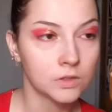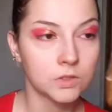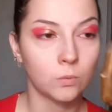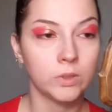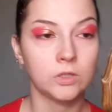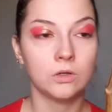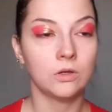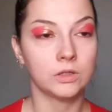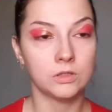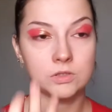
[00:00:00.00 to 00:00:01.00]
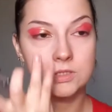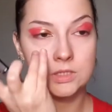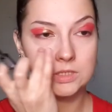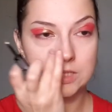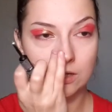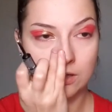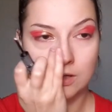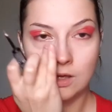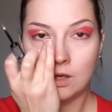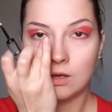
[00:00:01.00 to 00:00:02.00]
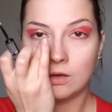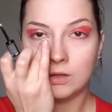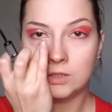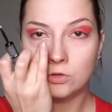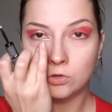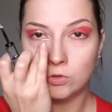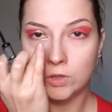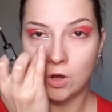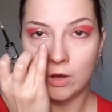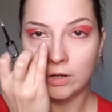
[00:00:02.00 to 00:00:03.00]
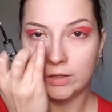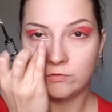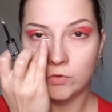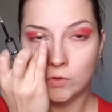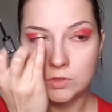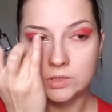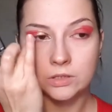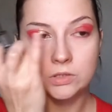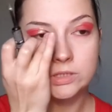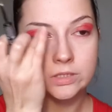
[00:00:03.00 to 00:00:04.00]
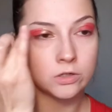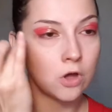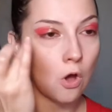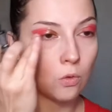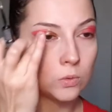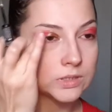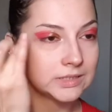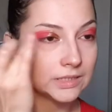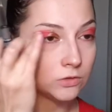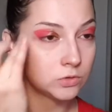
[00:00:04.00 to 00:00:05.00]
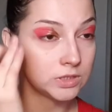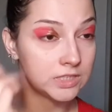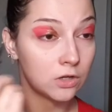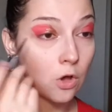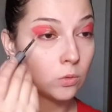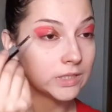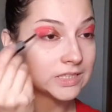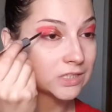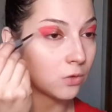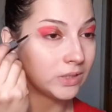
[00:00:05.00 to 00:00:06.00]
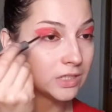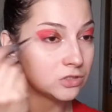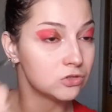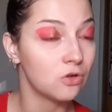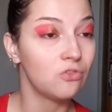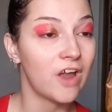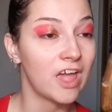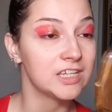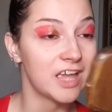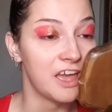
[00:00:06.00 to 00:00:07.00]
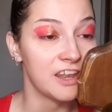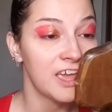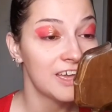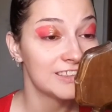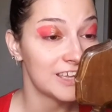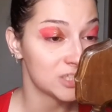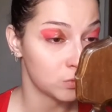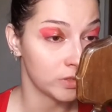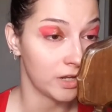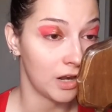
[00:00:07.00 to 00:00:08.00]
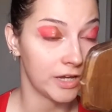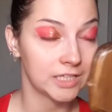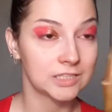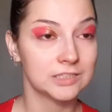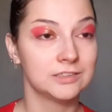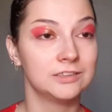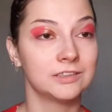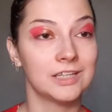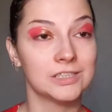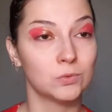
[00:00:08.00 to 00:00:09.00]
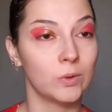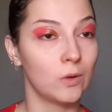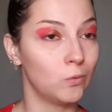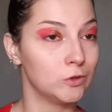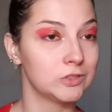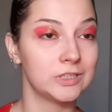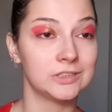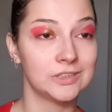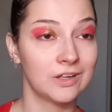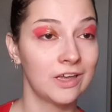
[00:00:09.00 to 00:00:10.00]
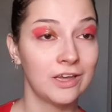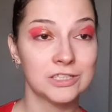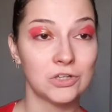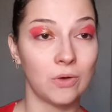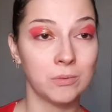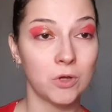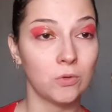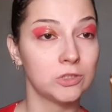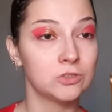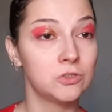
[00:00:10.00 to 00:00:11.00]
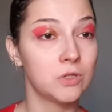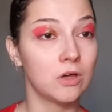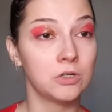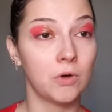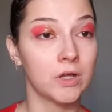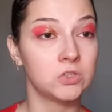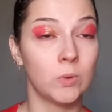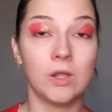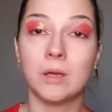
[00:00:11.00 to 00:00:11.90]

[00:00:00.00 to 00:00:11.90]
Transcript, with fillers: So when you look you see the uh, inner corner highlight first and you see the gold and then you see the gold that's going into the red and that's what I liked. That's what I wanted. So I'm going to do the other eye as well.